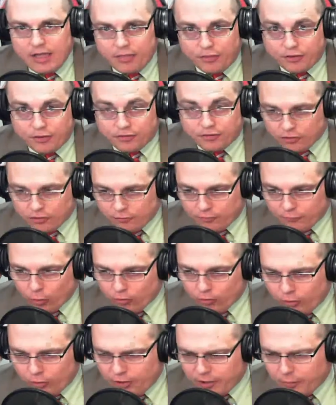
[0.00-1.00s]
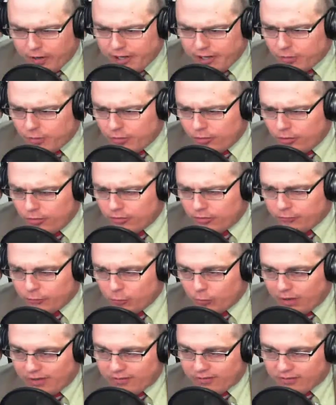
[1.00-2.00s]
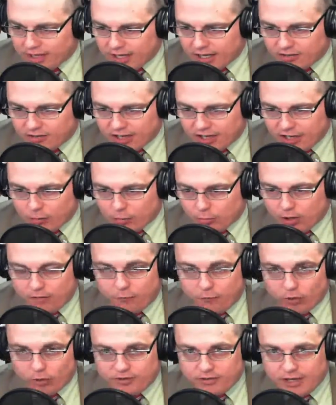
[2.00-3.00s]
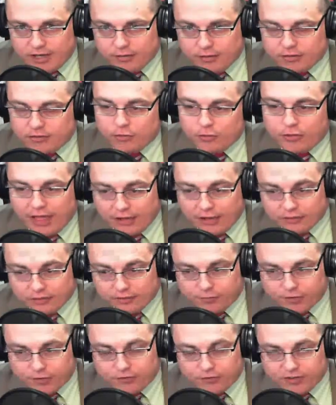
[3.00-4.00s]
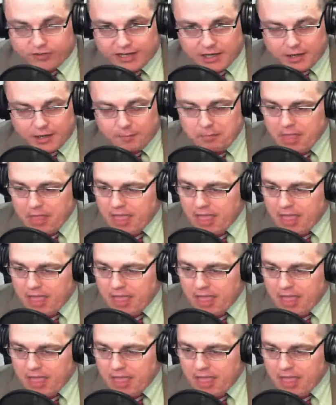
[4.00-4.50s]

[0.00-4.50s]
This is your 420 Radio News for Wednesday, January 14th, 2015.